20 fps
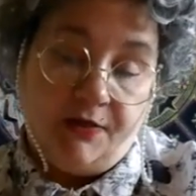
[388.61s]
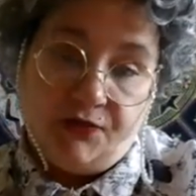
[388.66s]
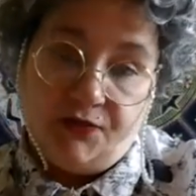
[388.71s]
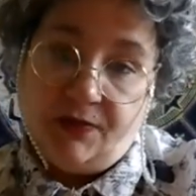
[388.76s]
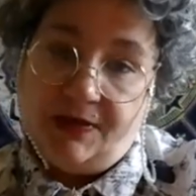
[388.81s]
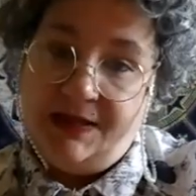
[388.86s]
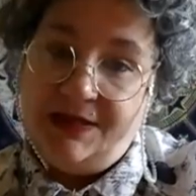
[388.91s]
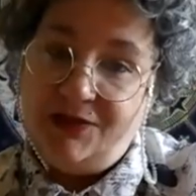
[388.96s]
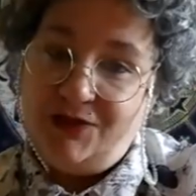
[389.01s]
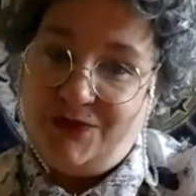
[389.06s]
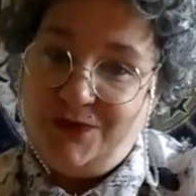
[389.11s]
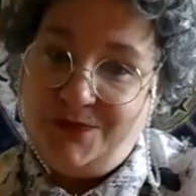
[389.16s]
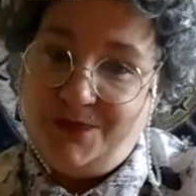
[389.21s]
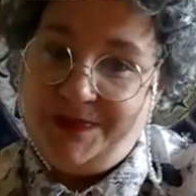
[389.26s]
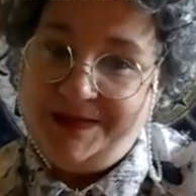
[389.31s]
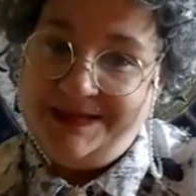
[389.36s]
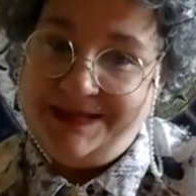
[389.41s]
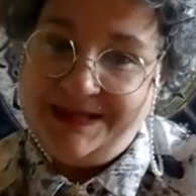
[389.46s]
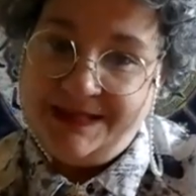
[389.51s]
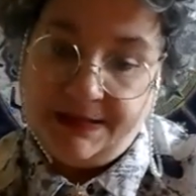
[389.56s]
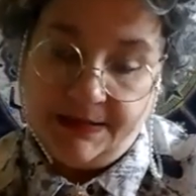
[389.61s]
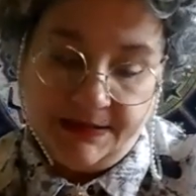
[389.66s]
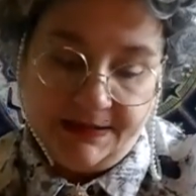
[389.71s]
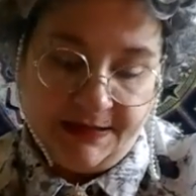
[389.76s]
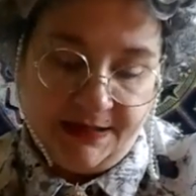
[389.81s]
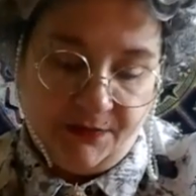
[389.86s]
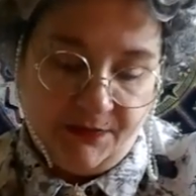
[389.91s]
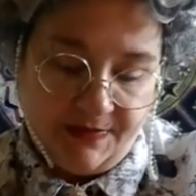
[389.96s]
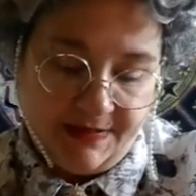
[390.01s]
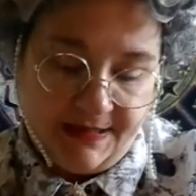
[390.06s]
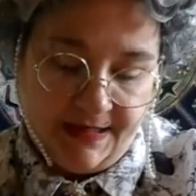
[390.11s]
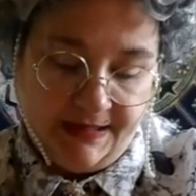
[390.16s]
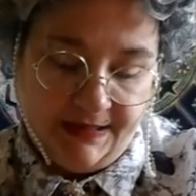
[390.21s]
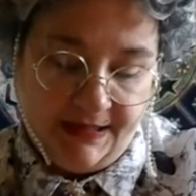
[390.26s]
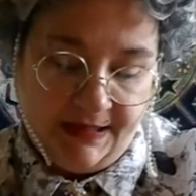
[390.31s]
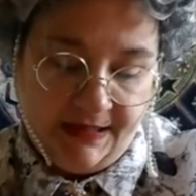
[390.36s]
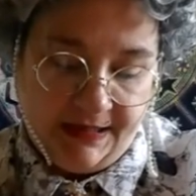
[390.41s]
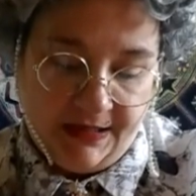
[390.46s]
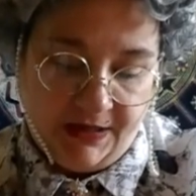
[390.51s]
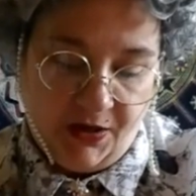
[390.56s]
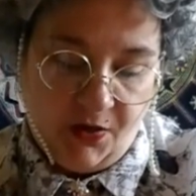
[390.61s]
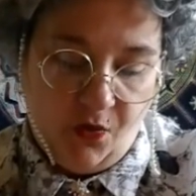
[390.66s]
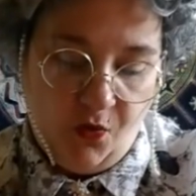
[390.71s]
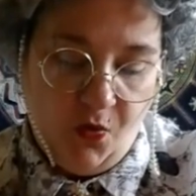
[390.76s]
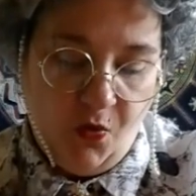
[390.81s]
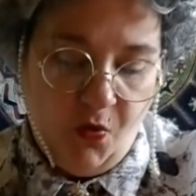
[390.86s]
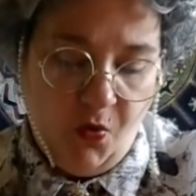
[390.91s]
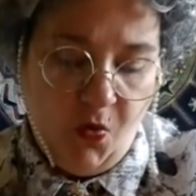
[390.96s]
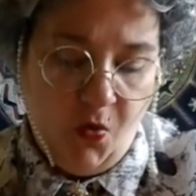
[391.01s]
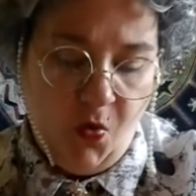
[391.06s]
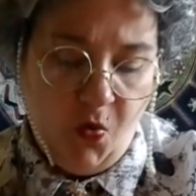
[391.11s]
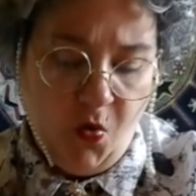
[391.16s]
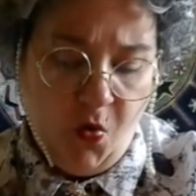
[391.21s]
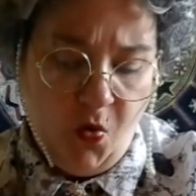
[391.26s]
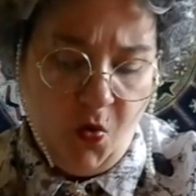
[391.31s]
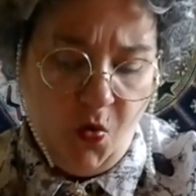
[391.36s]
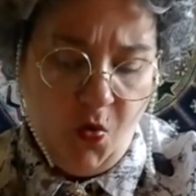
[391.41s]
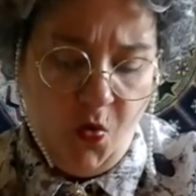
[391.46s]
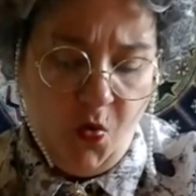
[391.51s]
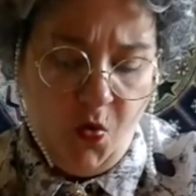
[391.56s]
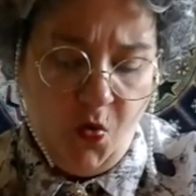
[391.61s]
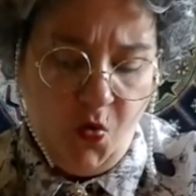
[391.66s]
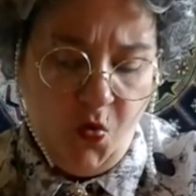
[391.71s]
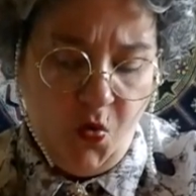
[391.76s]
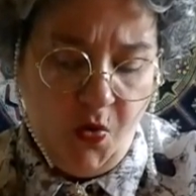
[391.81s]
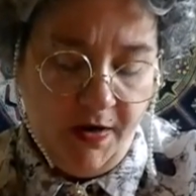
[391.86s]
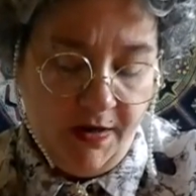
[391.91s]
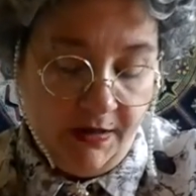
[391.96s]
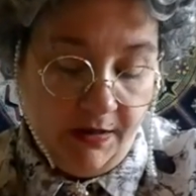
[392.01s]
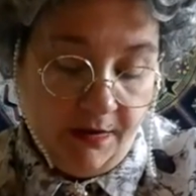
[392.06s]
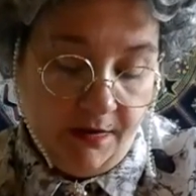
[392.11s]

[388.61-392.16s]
So let's open this and see what's in here. Oh, oh, oh.